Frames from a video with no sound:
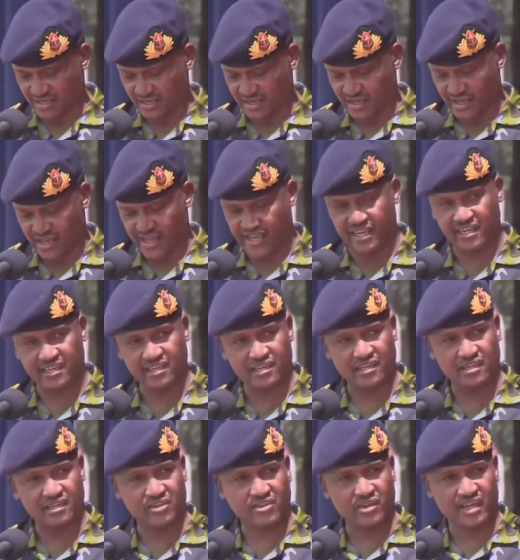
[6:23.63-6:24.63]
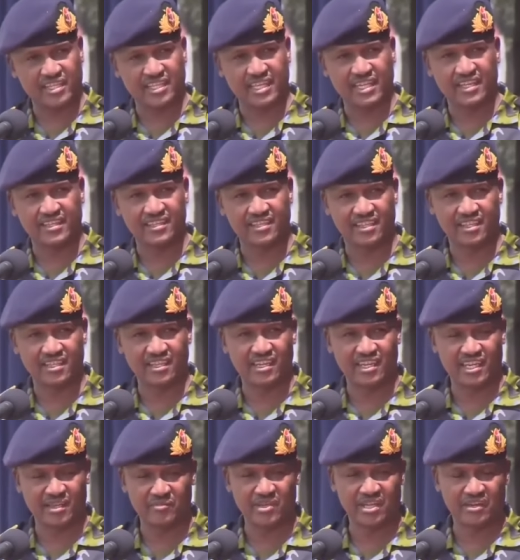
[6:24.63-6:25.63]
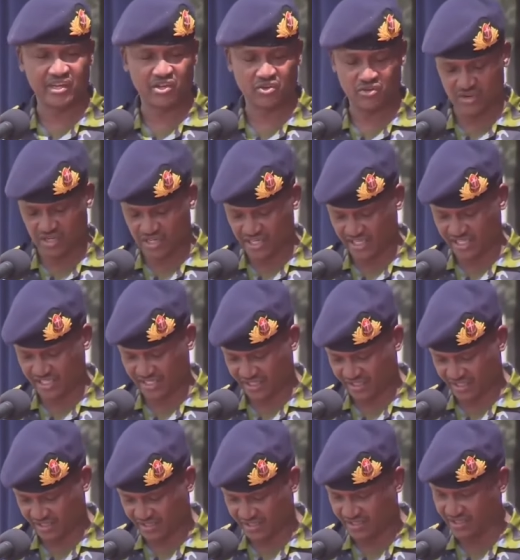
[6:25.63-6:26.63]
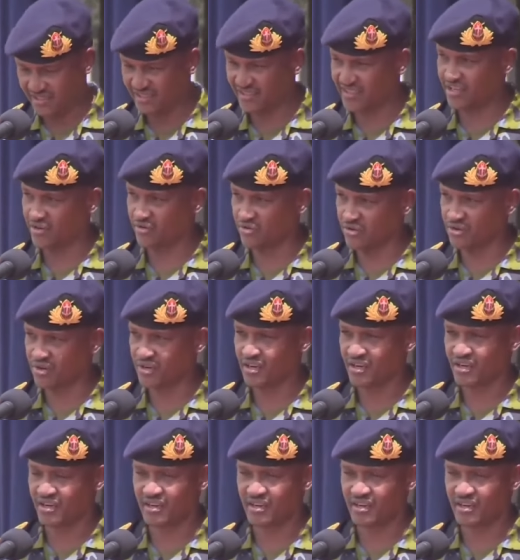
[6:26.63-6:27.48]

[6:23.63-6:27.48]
And, Your Excellency, let me recognize the role